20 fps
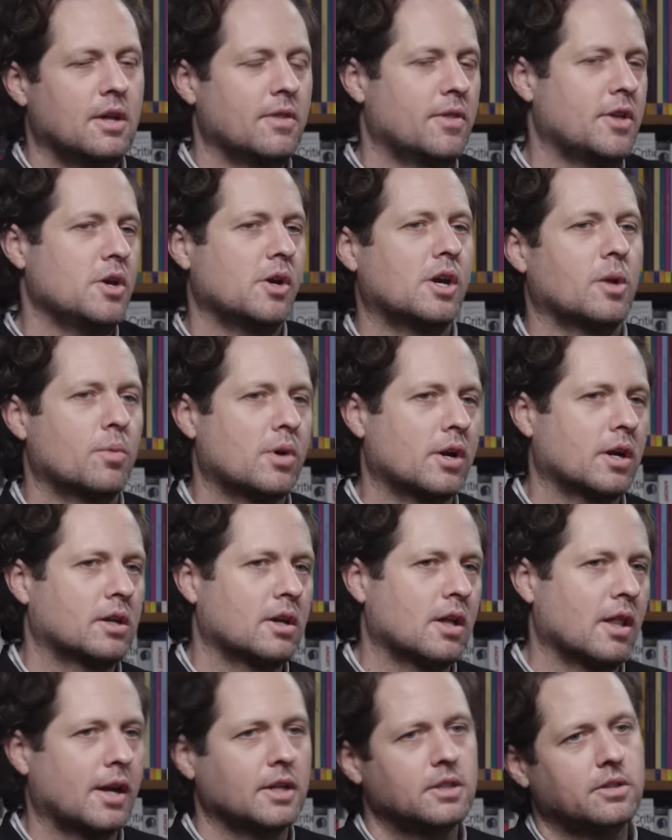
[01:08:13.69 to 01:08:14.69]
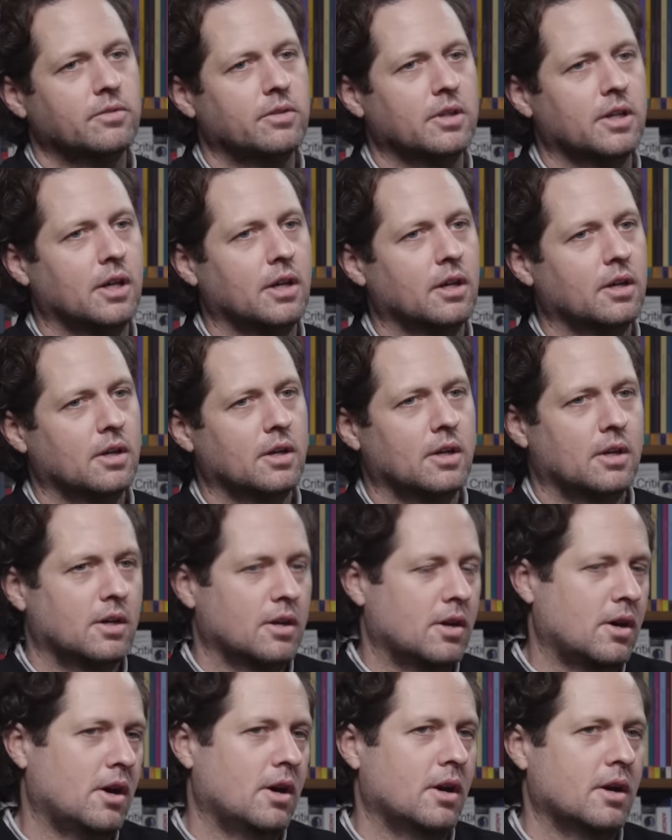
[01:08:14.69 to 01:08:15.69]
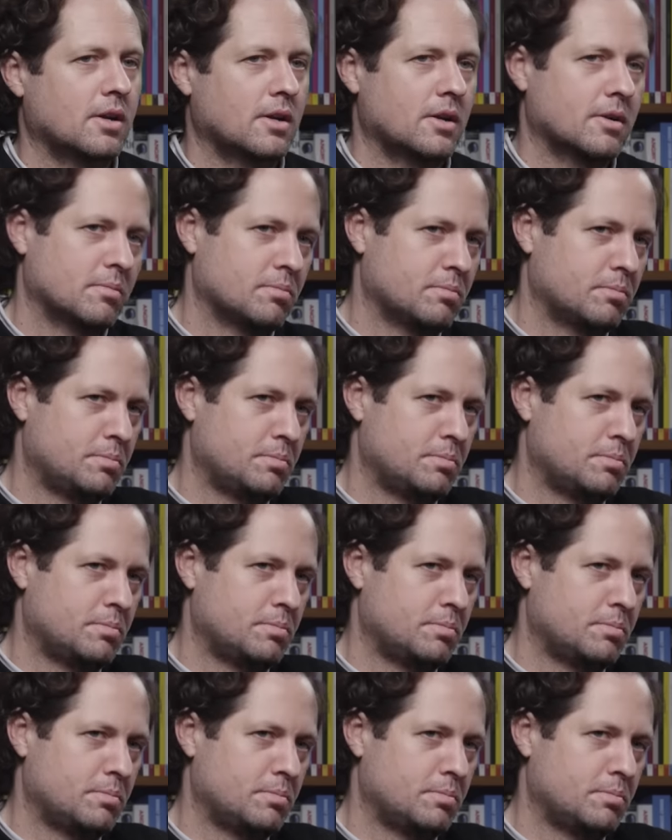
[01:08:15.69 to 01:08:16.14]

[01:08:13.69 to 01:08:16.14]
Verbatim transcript: that you can work collectively on